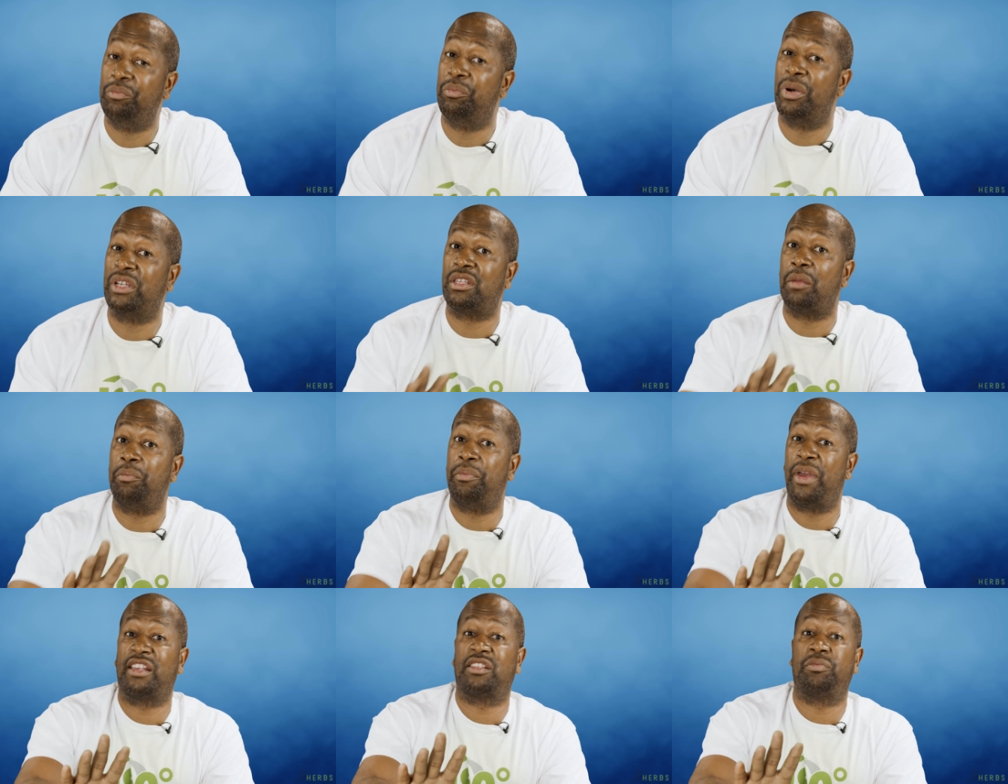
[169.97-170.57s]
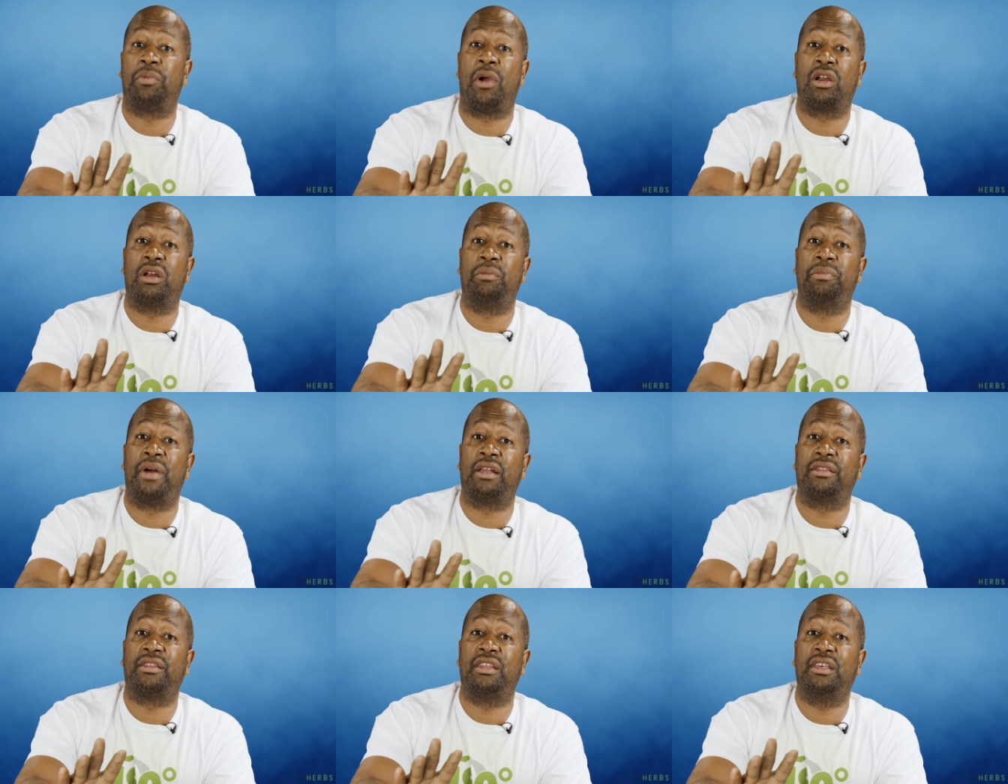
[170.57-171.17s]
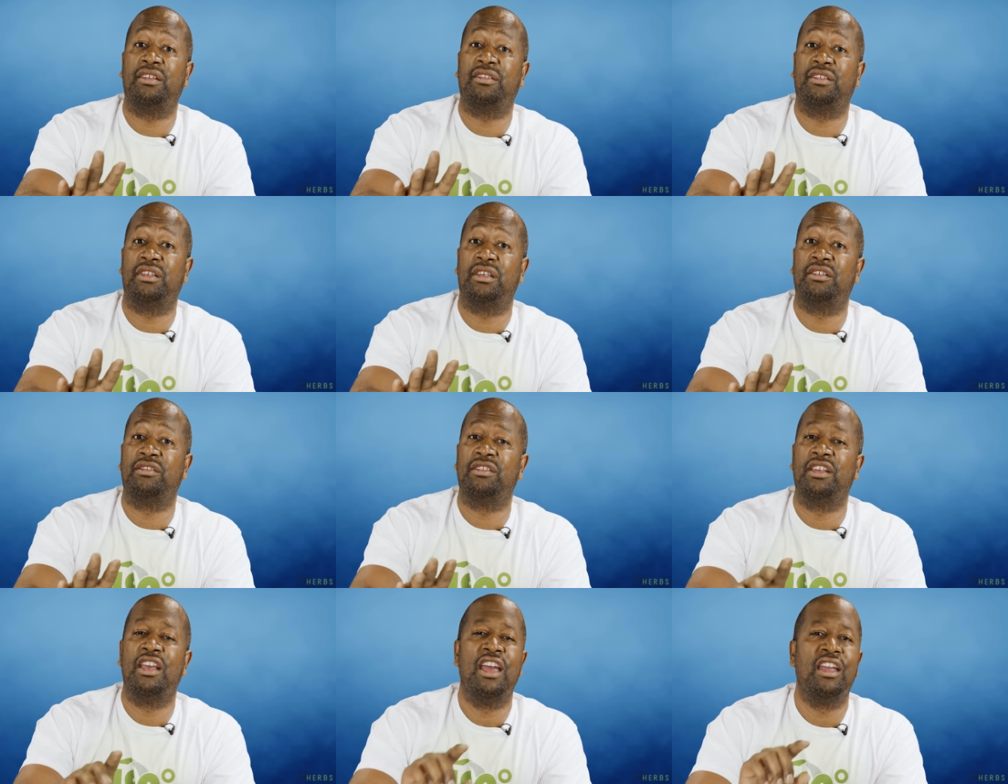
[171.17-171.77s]
But the best part about this is
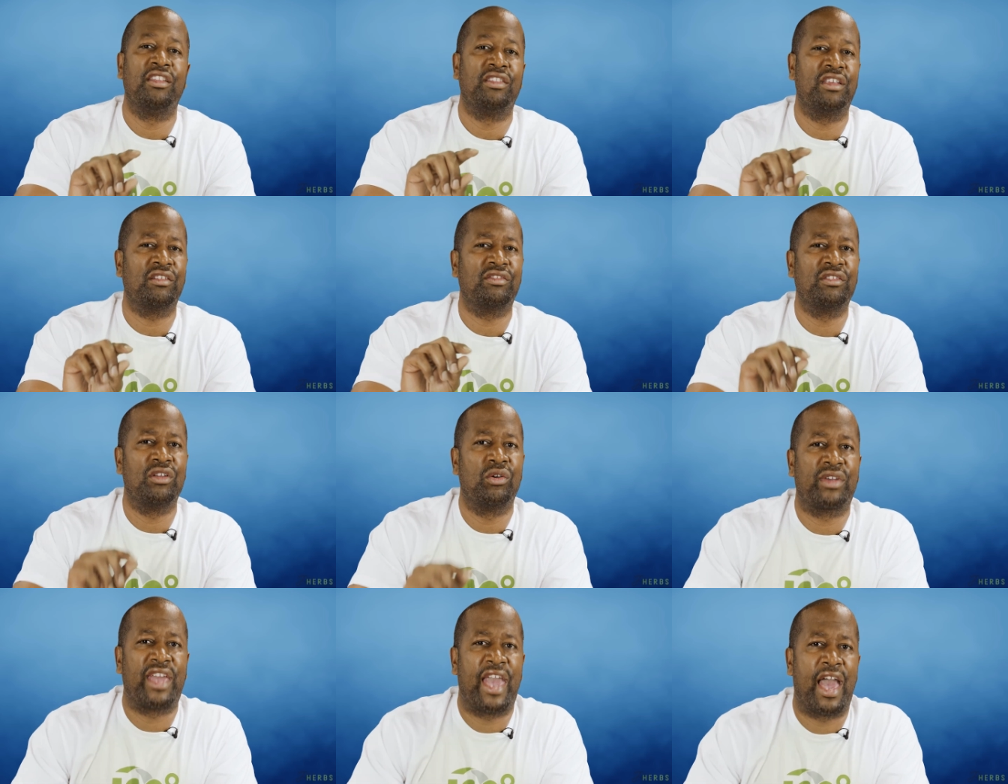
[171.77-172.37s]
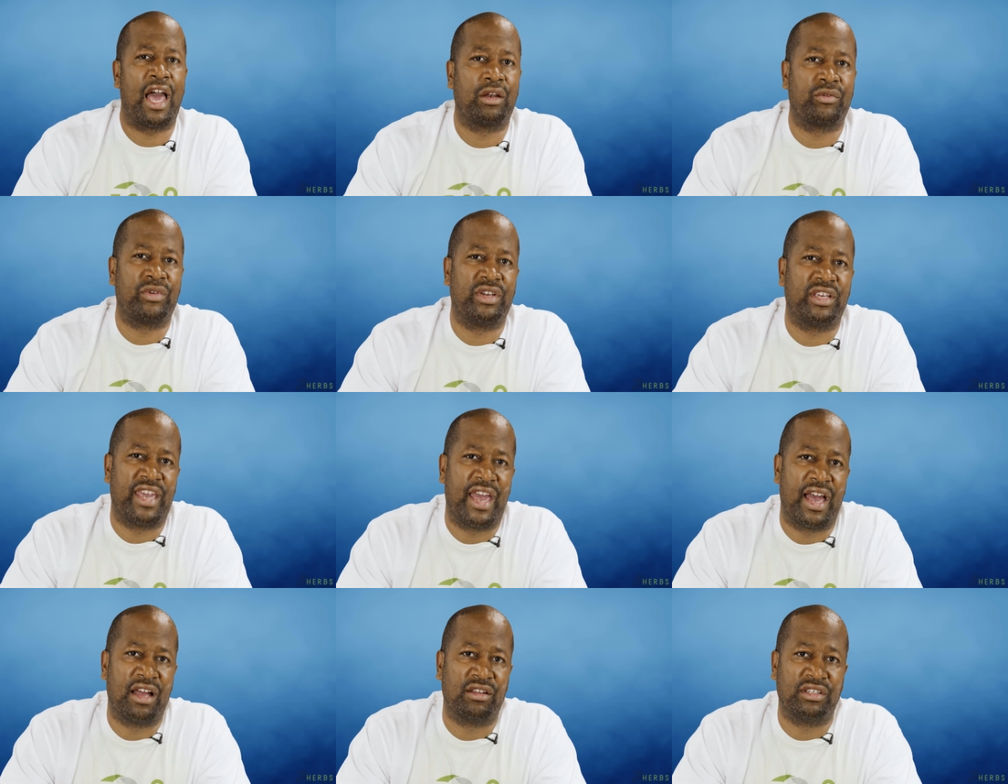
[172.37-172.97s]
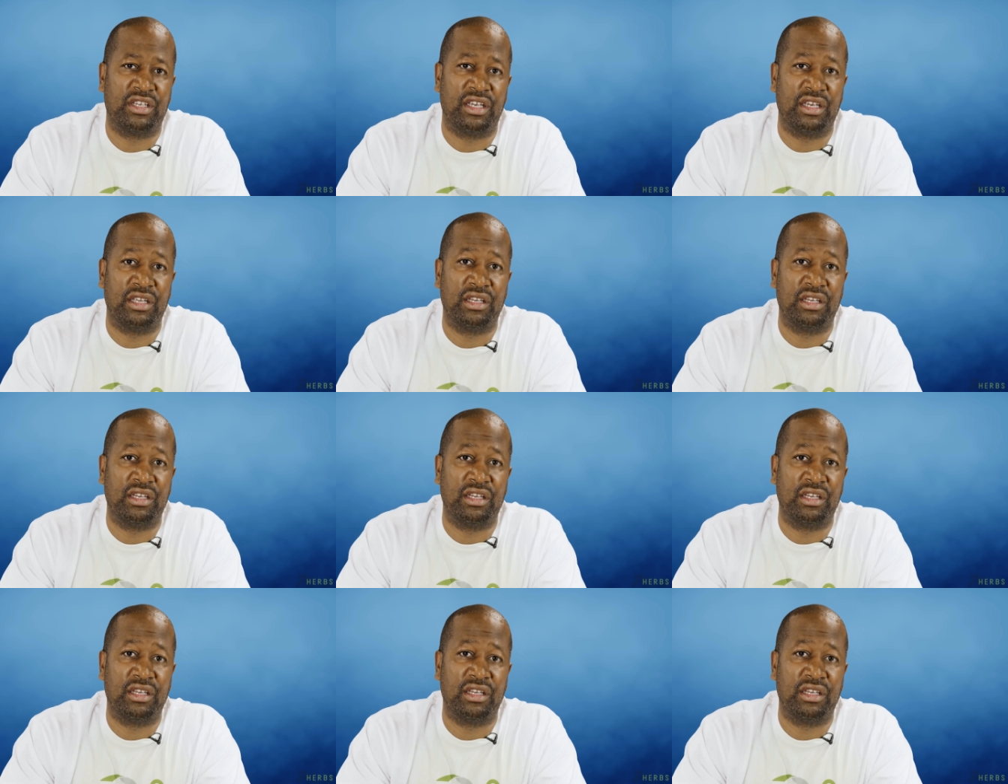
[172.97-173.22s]
there's no calorie counting.